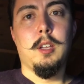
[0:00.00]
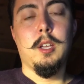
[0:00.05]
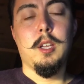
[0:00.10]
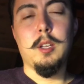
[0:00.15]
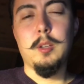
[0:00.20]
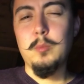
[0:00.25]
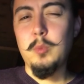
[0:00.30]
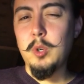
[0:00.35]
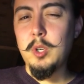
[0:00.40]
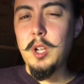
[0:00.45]

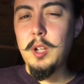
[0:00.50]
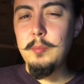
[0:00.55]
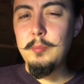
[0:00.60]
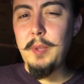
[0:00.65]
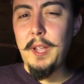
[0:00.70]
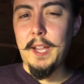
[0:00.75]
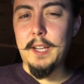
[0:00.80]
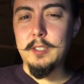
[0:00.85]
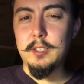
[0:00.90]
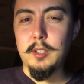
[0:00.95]
And we'll come
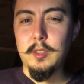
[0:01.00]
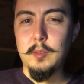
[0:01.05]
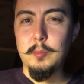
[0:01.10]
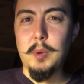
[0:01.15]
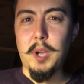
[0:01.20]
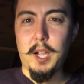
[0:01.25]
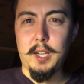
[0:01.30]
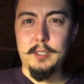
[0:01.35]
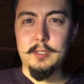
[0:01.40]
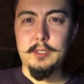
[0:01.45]
back to the
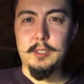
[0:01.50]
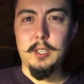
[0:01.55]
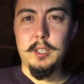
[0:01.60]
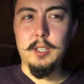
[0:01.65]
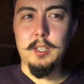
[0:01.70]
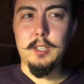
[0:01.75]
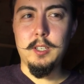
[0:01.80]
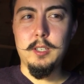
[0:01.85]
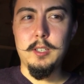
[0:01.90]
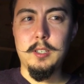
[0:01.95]
box.
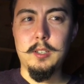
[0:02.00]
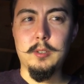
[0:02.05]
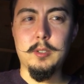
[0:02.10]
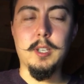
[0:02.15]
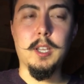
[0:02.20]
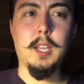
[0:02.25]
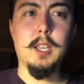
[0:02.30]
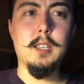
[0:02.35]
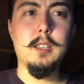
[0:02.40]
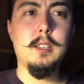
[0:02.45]

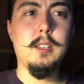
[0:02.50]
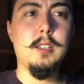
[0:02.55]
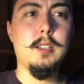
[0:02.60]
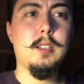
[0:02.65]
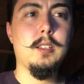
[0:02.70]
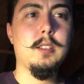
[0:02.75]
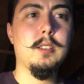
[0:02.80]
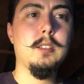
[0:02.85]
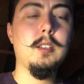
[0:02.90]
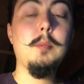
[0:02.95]
Okay.
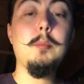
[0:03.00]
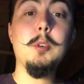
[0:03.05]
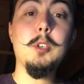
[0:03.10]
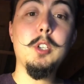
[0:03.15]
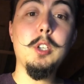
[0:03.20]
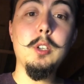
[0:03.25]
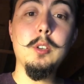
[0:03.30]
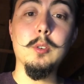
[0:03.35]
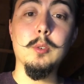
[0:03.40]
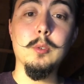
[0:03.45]
Number
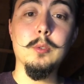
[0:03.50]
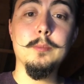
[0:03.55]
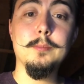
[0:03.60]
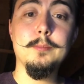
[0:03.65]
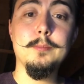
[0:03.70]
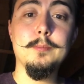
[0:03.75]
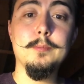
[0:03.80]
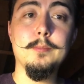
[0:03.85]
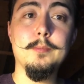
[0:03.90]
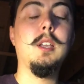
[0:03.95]
2,
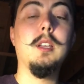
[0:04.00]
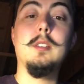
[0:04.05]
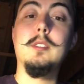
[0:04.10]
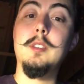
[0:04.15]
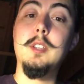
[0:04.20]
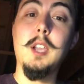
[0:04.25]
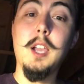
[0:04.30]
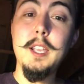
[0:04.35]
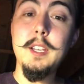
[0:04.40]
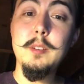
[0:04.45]

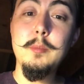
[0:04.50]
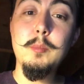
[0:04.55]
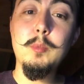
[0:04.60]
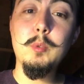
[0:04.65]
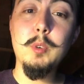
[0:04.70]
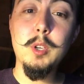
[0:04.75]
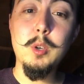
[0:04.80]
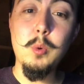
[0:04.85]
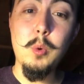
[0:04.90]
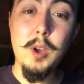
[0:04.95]
the item
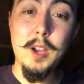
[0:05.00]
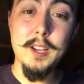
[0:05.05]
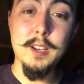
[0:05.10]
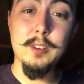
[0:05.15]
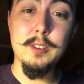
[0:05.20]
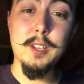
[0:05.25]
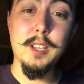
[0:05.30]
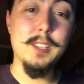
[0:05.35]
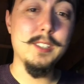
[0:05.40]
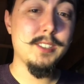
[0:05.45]

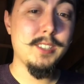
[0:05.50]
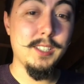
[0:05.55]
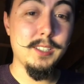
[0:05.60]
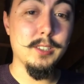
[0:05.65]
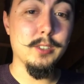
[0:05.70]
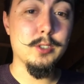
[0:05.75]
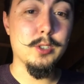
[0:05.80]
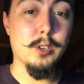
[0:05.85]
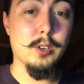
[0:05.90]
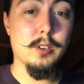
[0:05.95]
required a
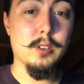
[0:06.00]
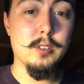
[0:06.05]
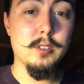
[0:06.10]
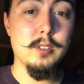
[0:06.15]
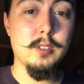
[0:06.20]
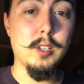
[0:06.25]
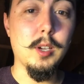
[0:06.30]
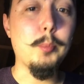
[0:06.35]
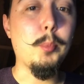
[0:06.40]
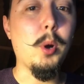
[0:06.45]
signature
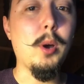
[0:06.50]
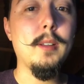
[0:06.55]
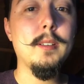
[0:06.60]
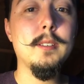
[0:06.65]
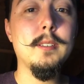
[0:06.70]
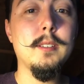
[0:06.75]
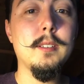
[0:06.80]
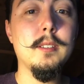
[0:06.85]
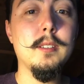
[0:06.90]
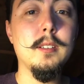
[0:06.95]

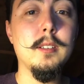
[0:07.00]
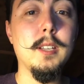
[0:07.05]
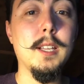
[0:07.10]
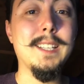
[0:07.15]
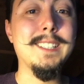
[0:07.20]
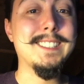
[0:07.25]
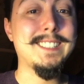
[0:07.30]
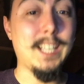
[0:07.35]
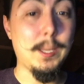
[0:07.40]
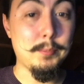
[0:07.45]
upon
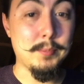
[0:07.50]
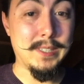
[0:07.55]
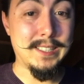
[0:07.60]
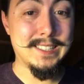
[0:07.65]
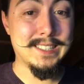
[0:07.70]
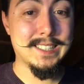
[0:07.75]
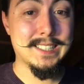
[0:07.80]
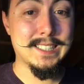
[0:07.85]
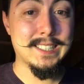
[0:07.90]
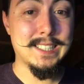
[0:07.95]

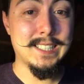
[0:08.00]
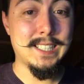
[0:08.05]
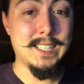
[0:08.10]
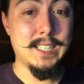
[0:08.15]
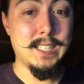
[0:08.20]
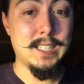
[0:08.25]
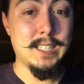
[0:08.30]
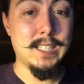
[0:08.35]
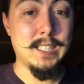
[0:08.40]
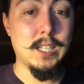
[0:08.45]
acceptance
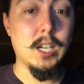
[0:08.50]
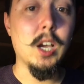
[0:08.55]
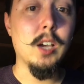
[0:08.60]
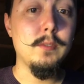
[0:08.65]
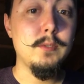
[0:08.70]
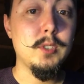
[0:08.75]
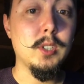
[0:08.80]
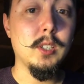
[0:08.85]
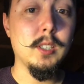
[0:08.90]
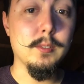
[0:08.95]

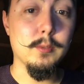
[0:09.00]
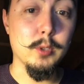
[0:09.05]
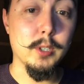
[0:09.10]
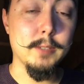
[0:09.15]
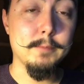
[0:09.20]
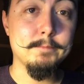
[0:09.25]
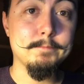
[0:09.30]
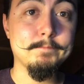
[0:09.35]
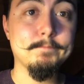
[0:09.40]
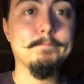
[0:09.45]
of delivery.
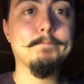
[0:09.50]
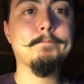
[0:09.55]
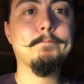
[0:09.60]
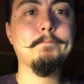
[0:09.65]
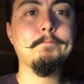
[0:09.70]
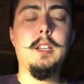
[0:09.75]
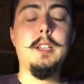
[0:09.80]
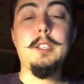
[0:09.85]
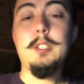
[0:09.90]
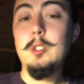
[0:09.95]

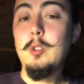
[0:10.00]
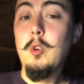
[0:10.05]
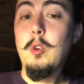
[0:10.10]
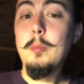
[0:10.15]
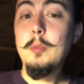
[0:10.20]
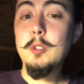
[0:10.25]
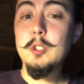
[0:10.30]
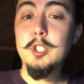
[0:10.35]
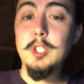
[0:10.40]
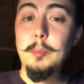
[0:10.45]
In
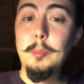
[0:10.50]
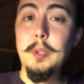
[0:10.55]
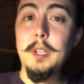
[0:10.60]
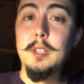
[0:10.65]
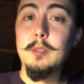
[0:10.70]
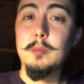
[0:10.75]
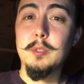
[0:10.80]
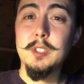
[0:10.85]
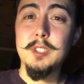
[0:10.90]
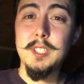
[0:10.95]
normal shipping
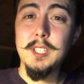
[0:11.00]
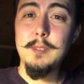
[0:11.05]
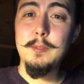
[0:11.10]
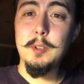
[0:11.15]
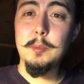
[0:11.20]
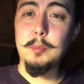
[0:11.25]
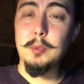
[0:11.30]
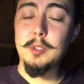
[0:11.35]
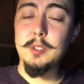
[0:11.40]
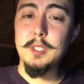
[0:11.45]
and
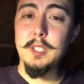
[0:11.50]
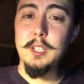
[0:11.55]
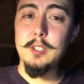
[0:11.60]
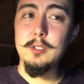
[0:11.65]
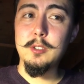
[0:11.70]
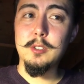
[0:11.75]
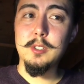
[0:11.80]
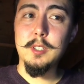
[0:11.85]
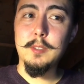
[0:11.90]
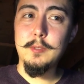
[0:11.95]
receiving
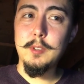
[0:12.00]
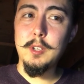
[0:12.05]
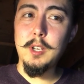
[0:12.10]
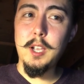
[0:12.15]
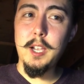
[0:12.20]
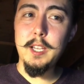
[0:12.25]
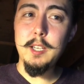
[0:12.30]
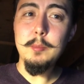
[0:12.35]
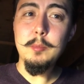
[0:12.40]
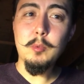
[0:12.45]
procedures, if an
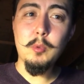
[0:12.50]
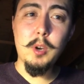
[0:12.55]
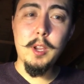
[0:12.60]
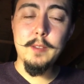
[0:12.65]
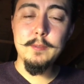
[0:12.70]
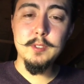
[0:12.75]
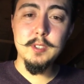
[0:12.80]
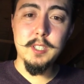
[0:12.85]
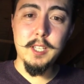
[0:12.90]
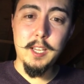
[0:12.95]
item
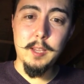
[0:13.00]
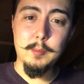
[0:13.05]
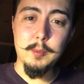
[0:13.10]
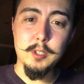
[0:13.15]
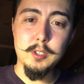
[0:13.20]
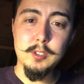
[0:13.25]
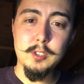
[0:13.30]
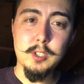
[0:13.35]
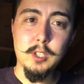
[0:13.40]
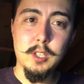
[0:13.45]
arrives
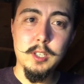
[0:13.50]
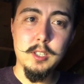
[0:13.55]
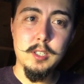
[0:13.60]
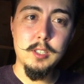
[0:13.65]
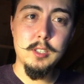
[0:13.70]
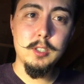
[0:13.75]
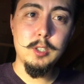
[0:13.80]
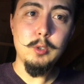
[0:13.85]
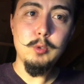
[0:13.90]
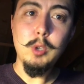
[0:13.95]
damaged,
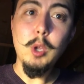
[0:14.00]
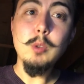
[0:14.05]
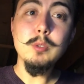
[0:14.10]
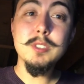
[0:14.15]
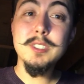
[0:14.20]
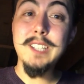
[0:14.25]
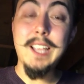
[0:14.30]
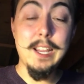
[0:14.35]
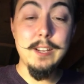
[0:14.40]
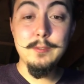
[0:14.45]
you don't
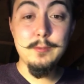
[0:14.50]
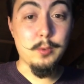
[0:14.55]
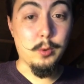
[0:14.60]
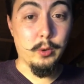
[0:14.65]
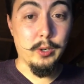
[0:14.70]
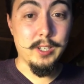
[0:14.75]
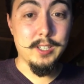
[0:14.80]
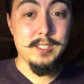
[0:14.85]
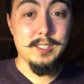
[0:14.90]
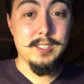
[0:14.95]
sign
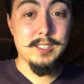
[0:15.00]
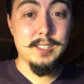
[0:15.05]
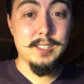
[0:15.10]
for it,